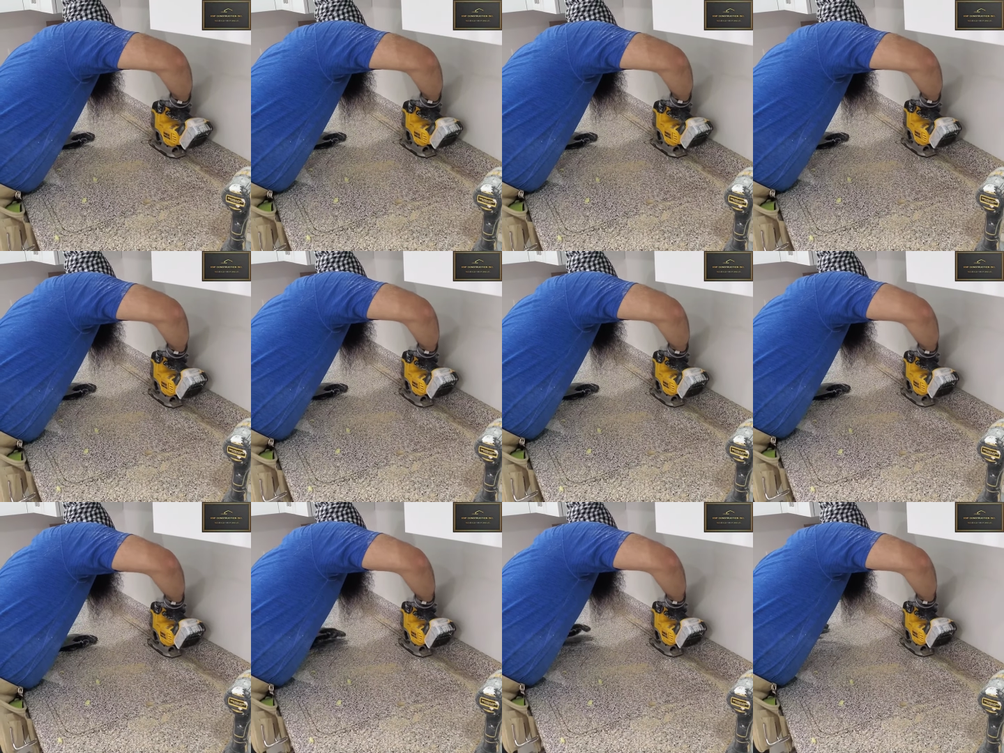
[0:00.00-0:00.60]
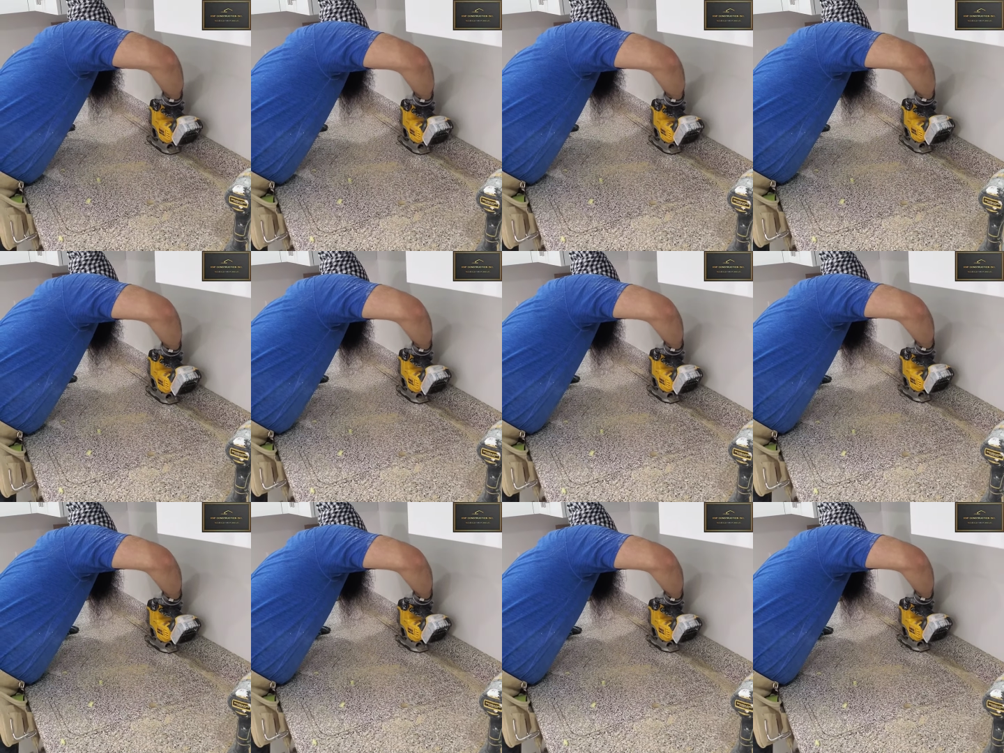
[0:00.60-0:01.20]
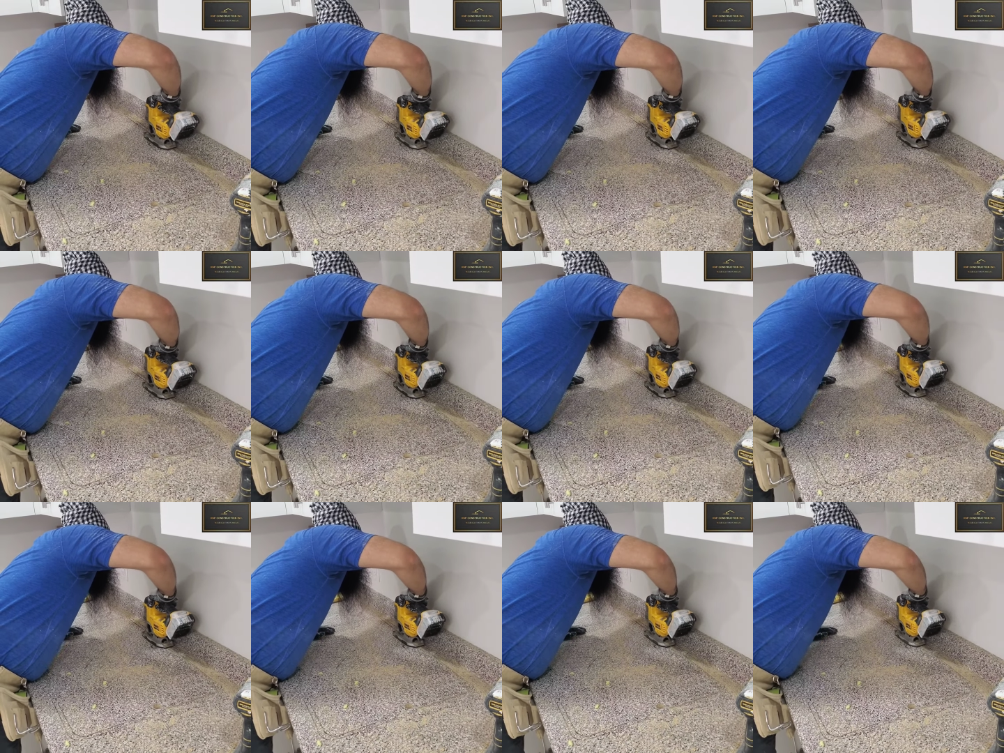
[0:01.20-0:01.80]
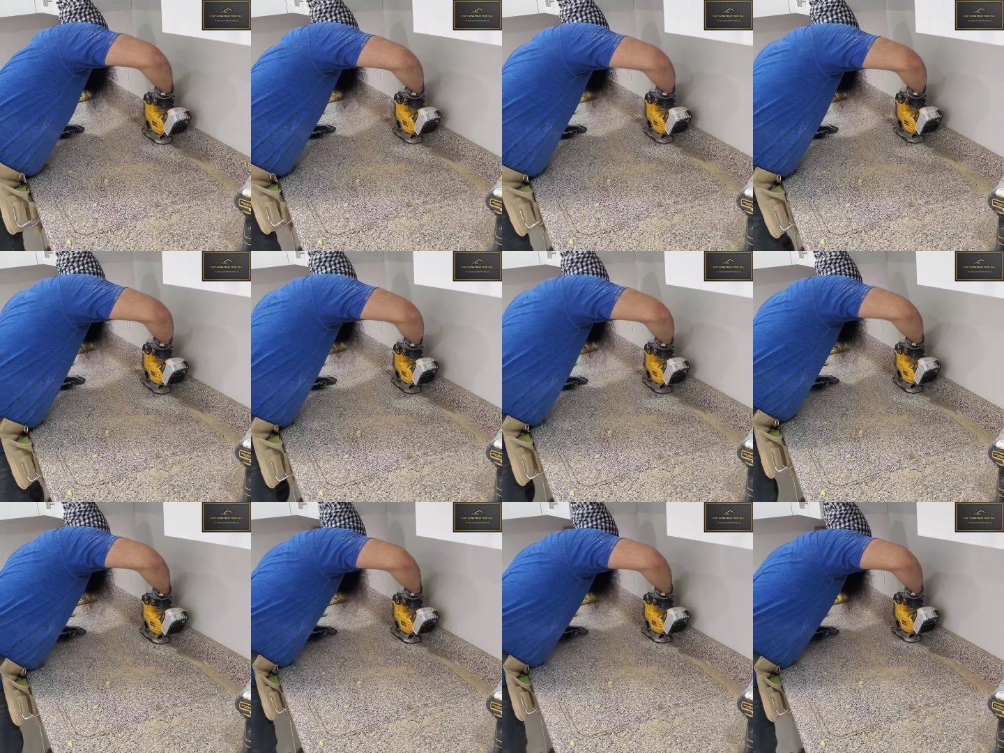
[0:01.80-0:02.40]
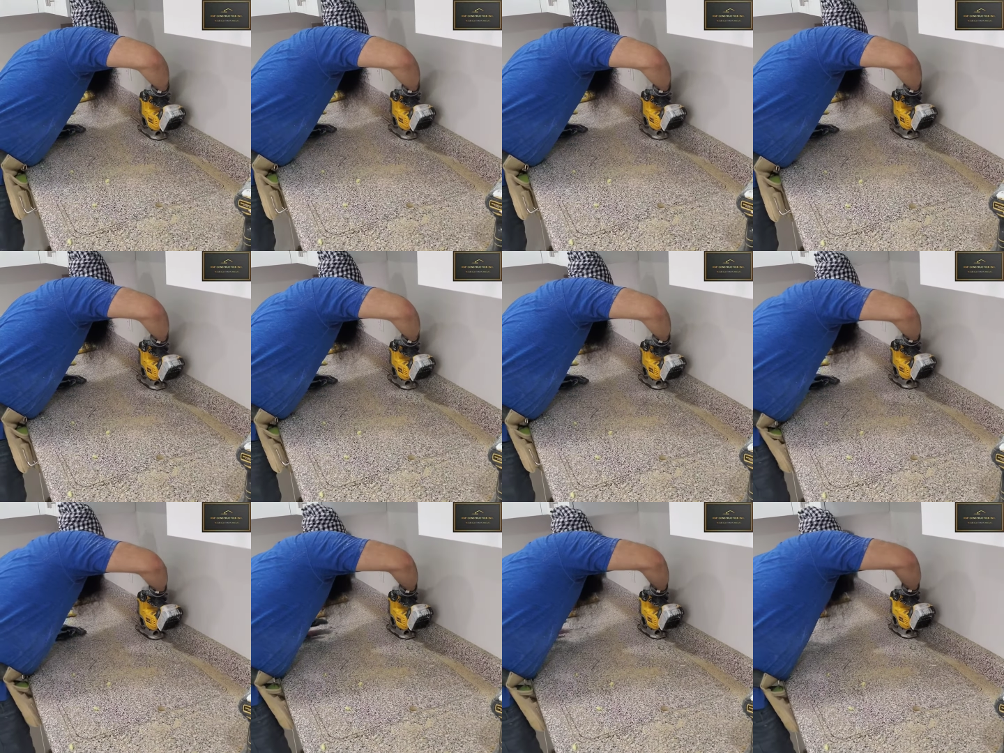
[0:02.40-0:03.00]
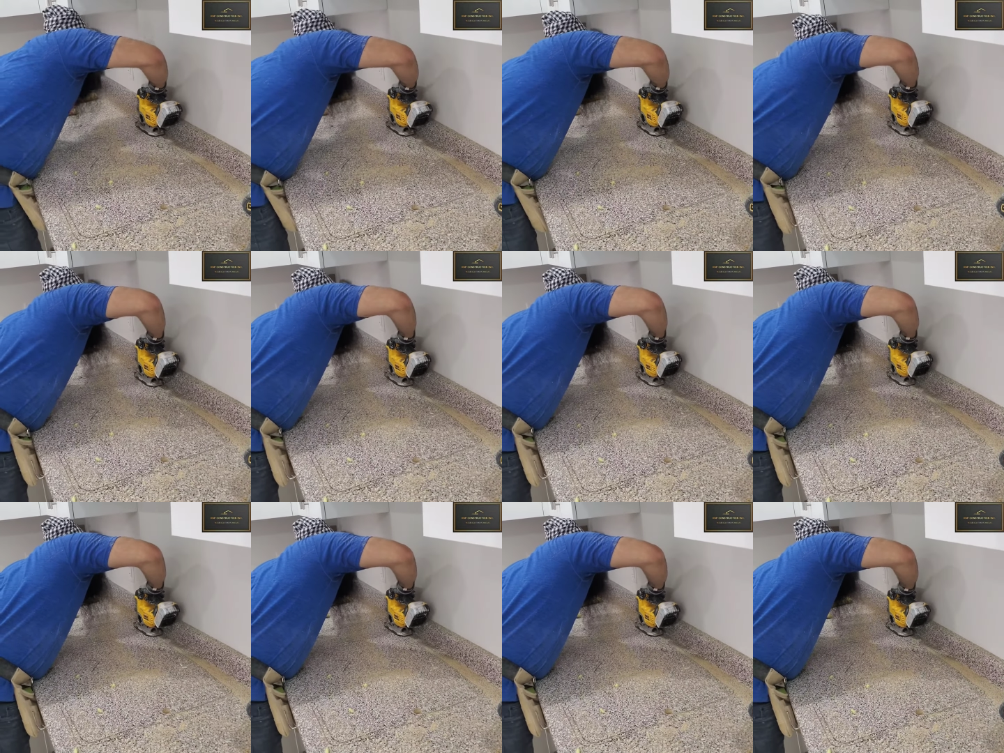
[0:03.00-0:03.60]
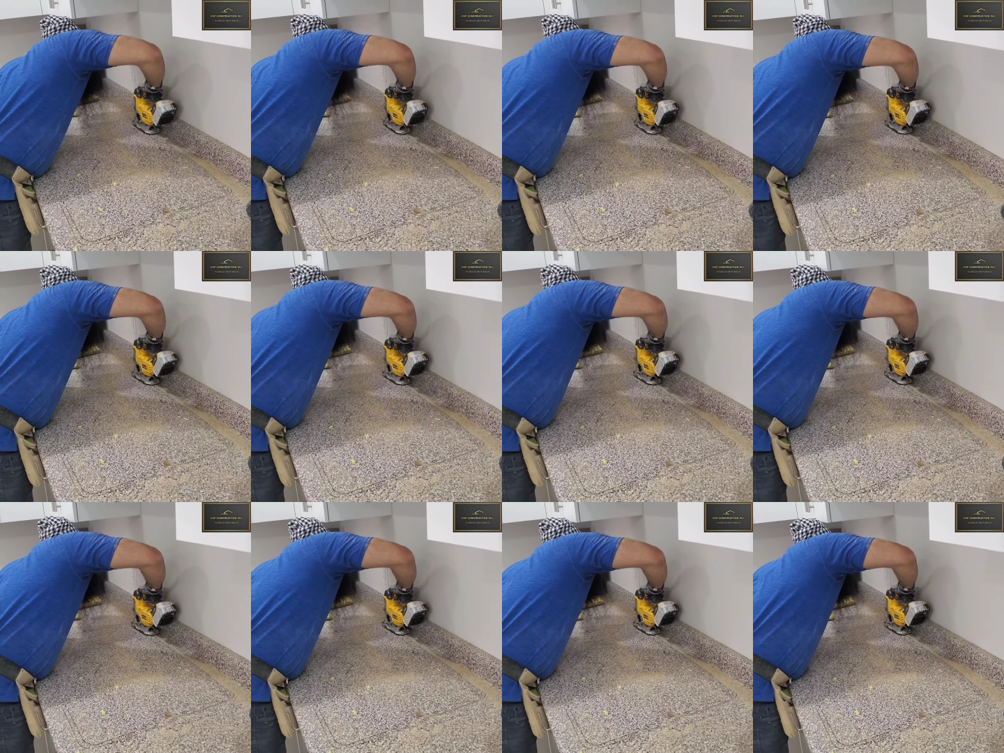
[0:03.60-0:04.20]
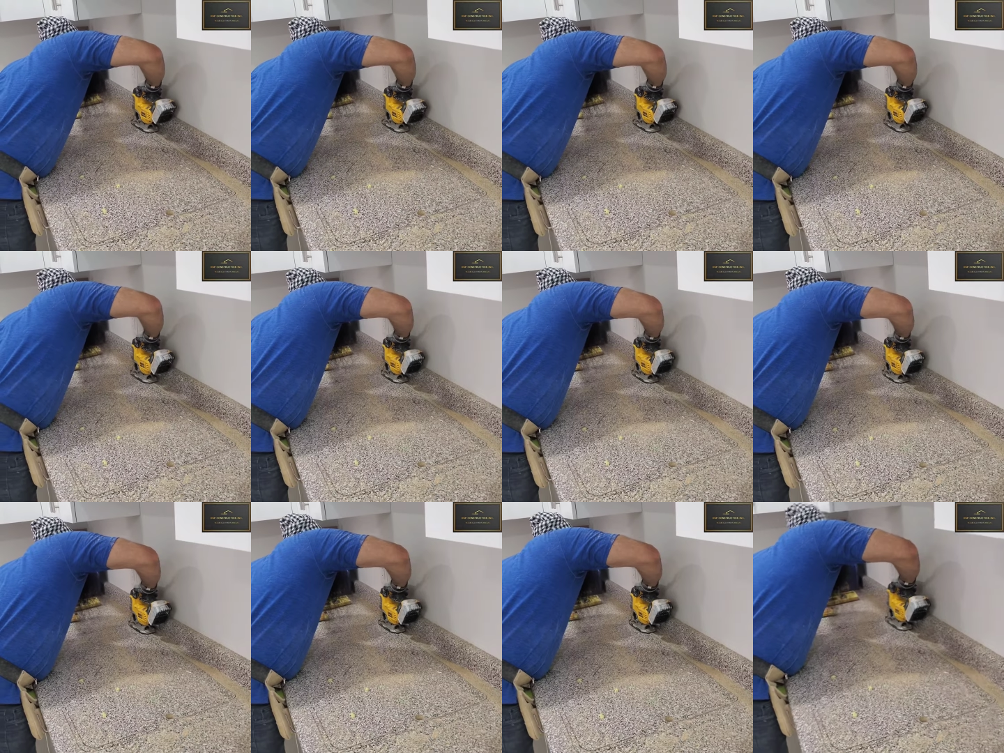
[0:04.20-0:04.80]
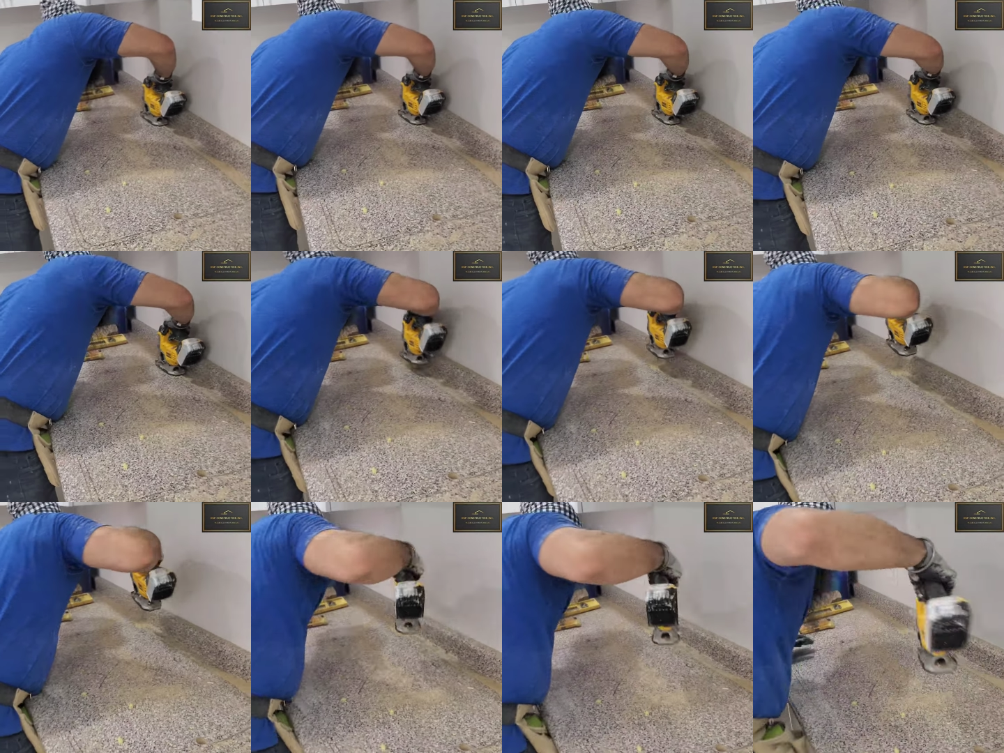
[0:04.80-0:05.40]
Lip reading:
(no speaker visible)